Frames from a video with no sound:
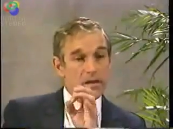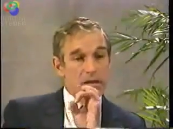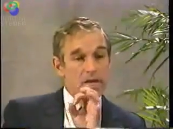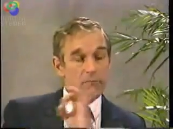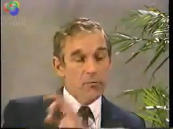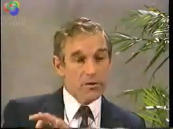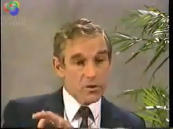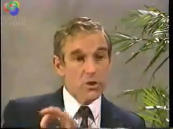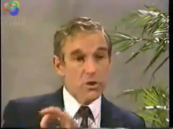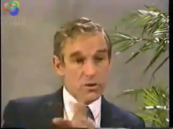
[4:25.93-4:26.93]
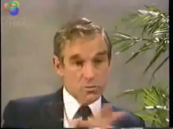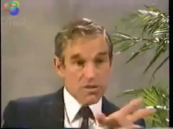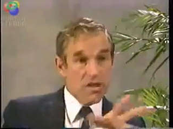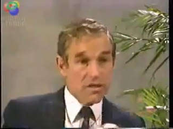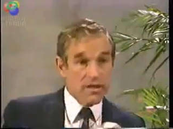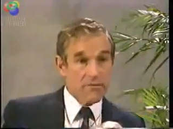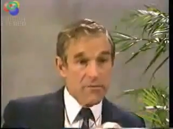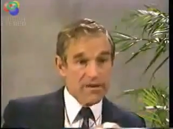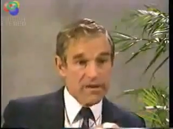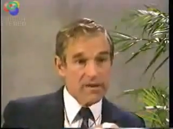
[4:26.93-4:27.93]
if we're concerned, which I think
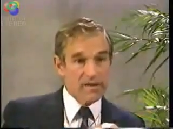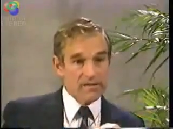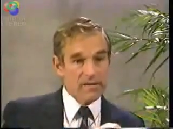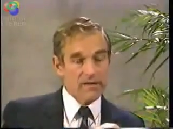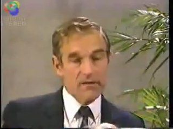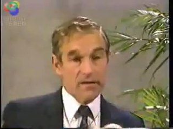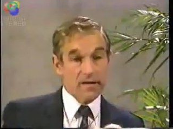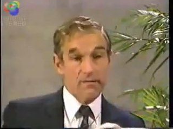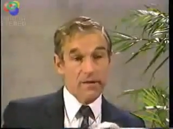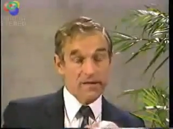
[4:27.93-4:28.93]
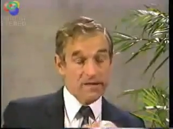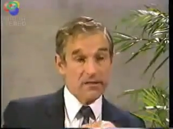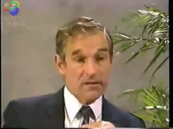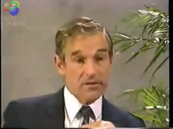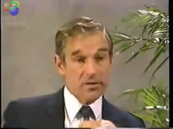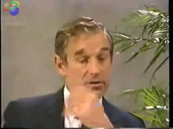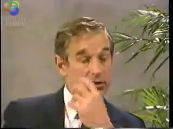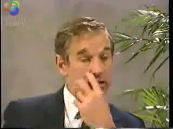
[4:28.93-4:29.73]
everybody is, I don't think anybody is unconcerned.